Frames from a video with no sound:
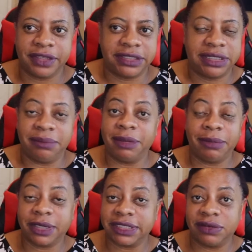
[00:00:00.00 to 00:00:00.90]
simply
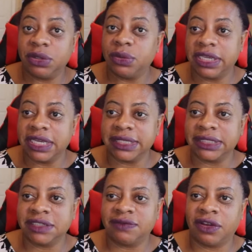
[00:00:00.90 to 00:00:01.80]
because of who he is. And
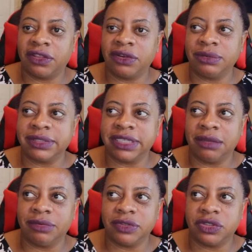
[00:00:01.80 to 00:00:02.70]
his father was
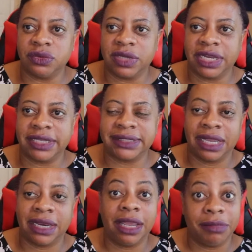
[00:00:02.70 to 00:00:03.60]
able to, as
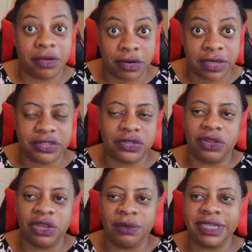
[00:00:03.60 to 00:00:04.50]
an immigrant to
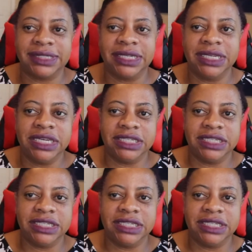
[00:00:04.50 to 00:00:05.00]
the US,